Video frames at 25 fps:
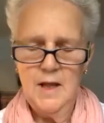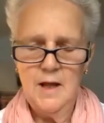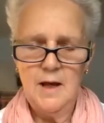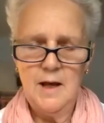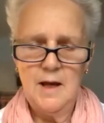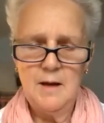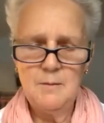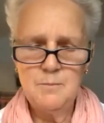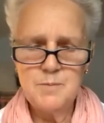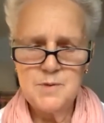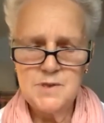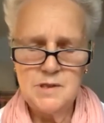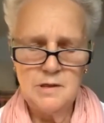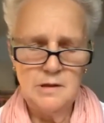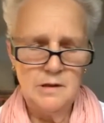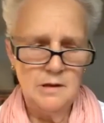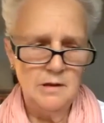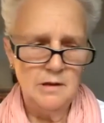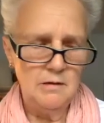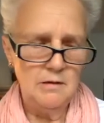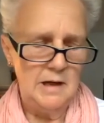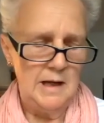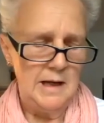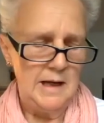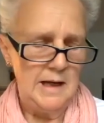
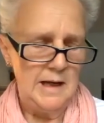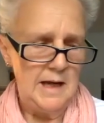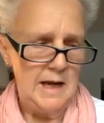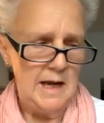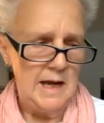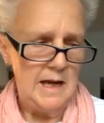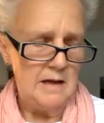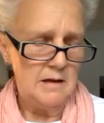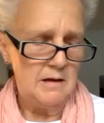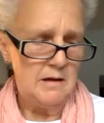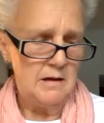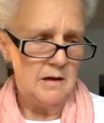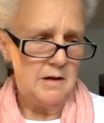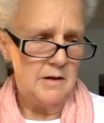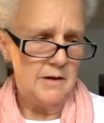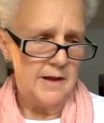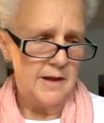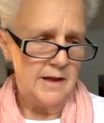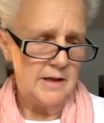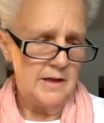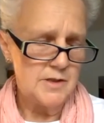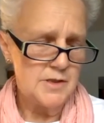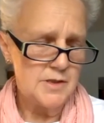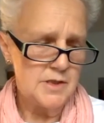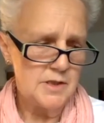Absolutely. In
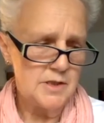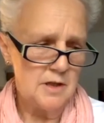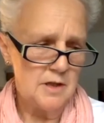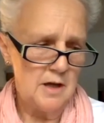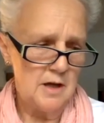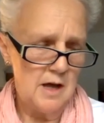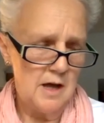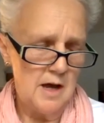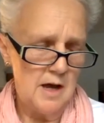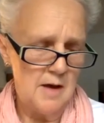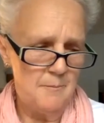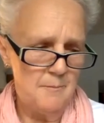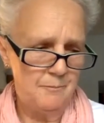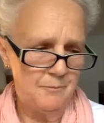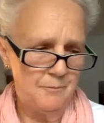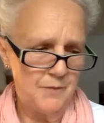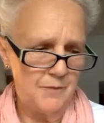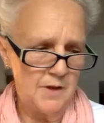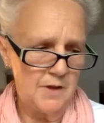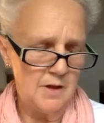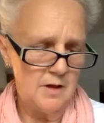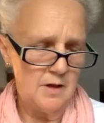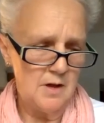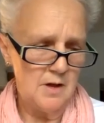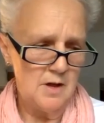that
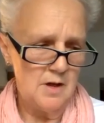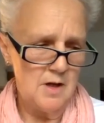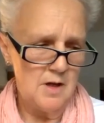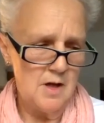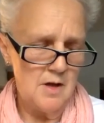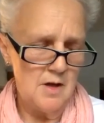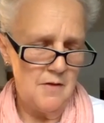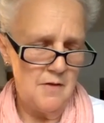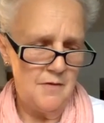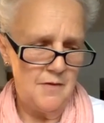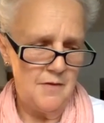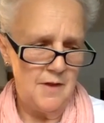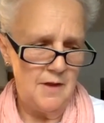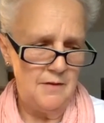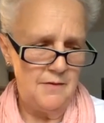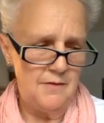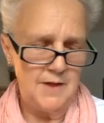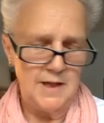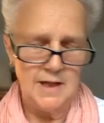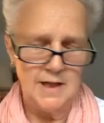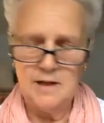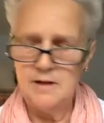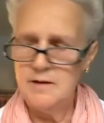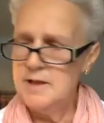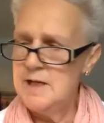one
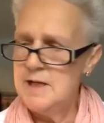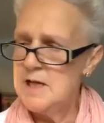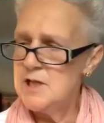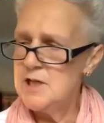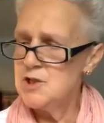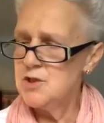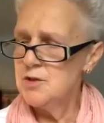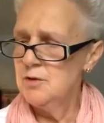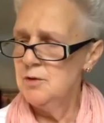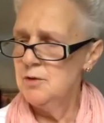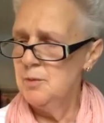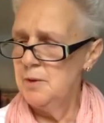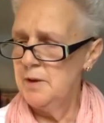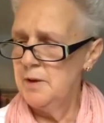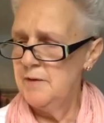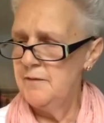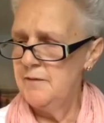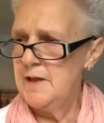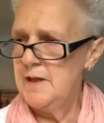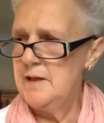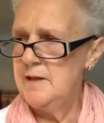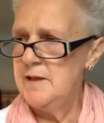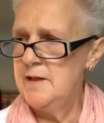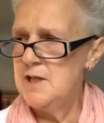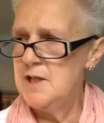
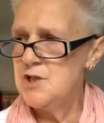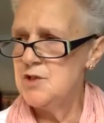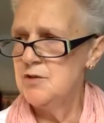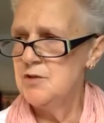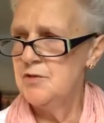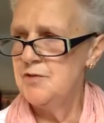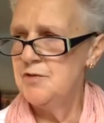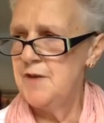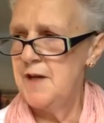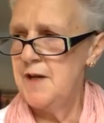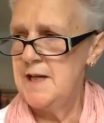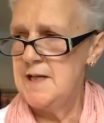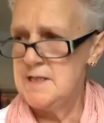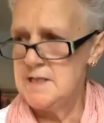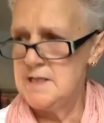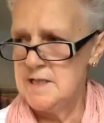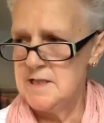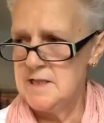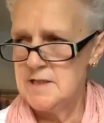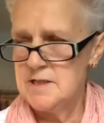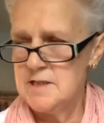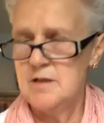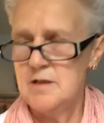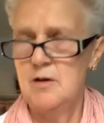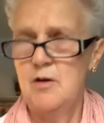of the initial
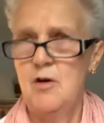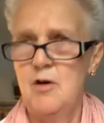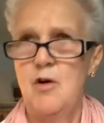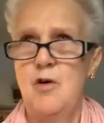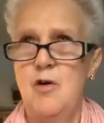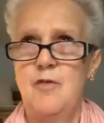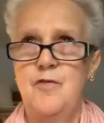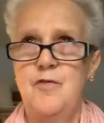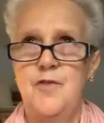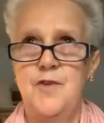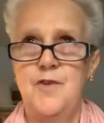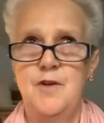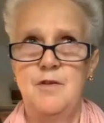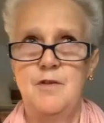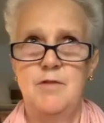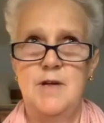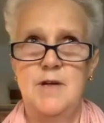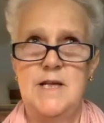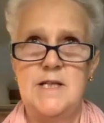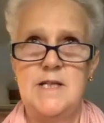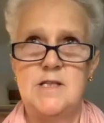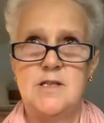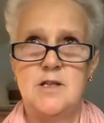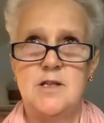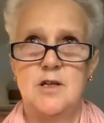phases of the
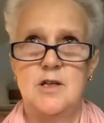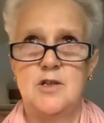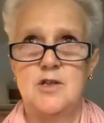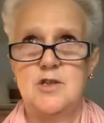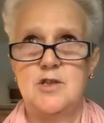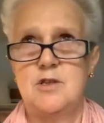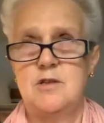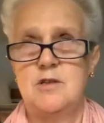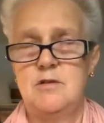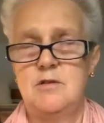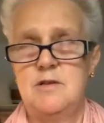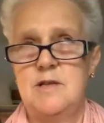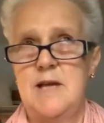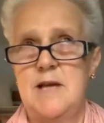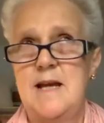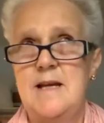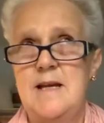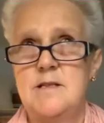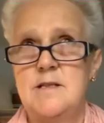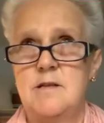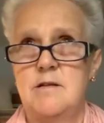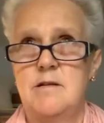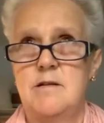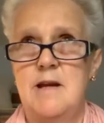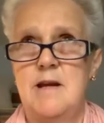research
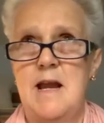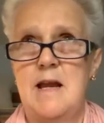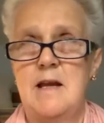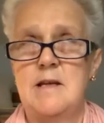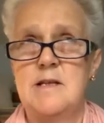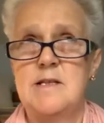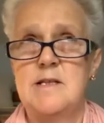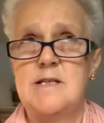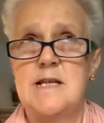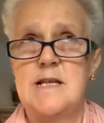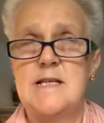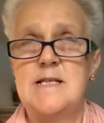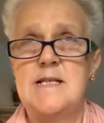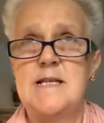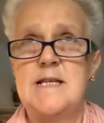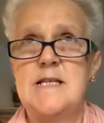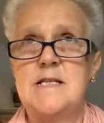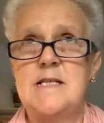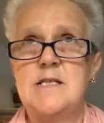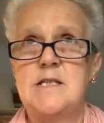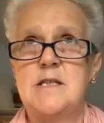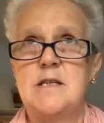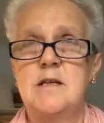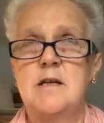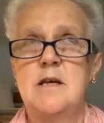data analysis
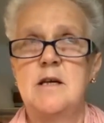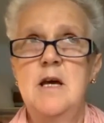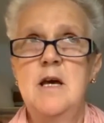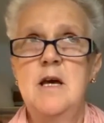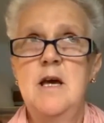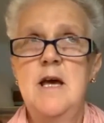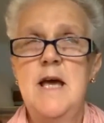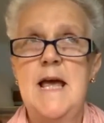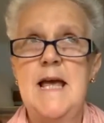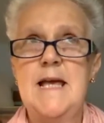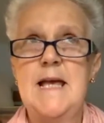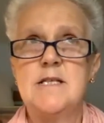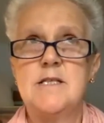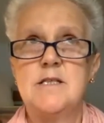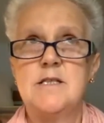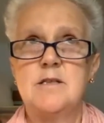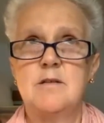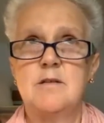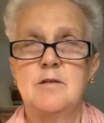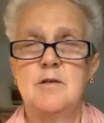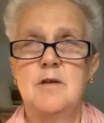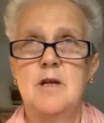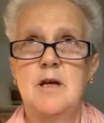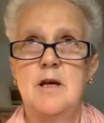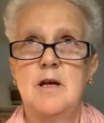is
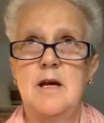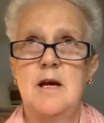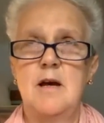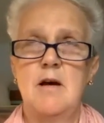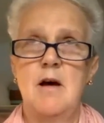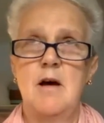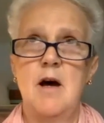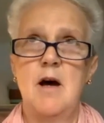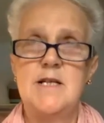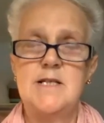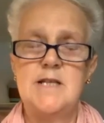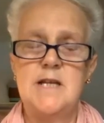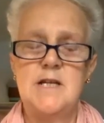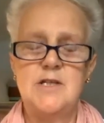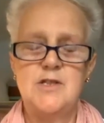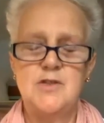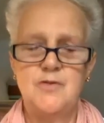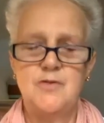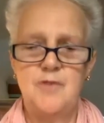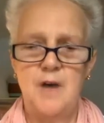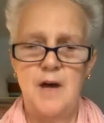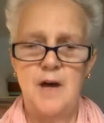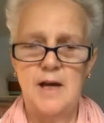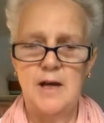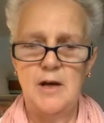to
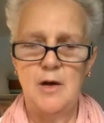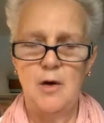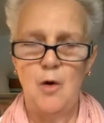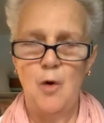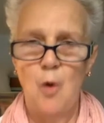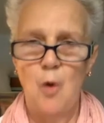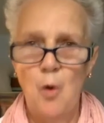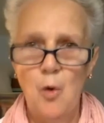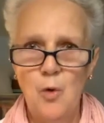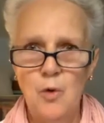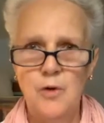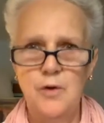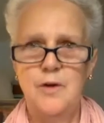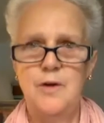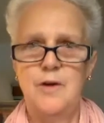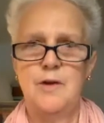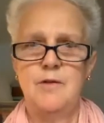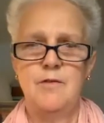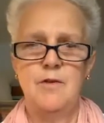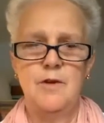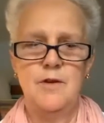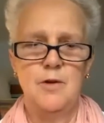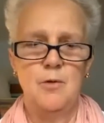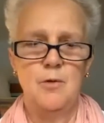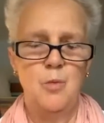identify all the
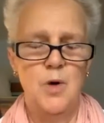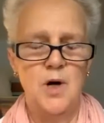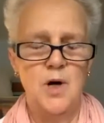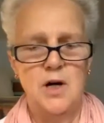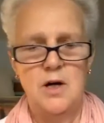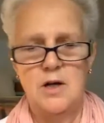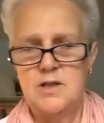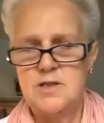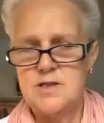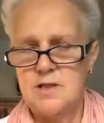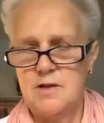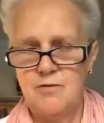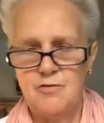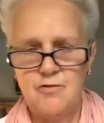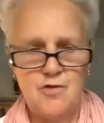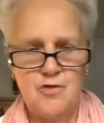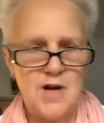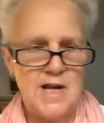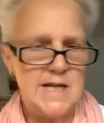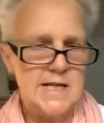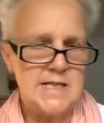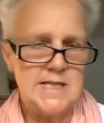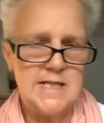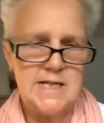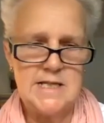words, the
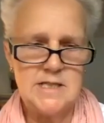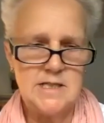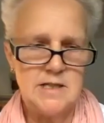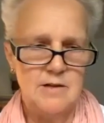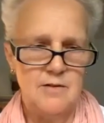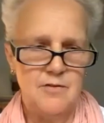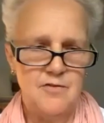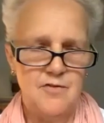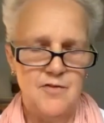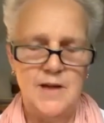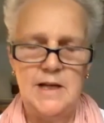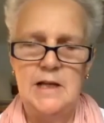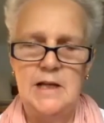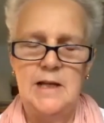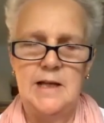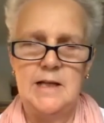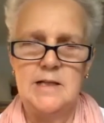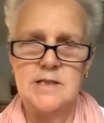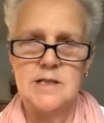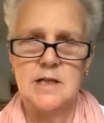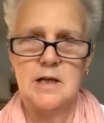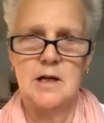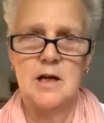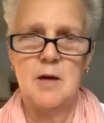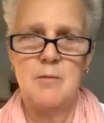phrases, the feelings that
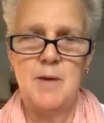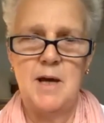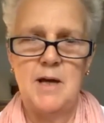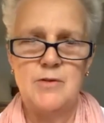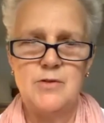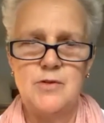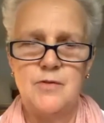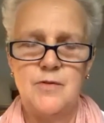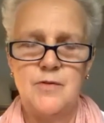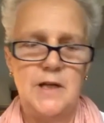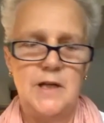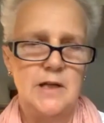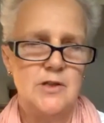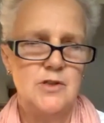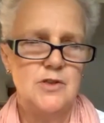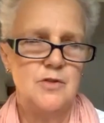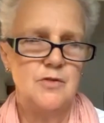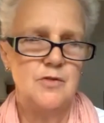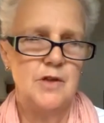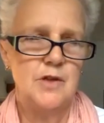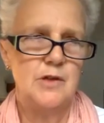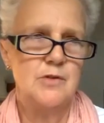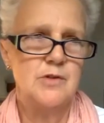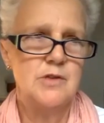come out of the interviews,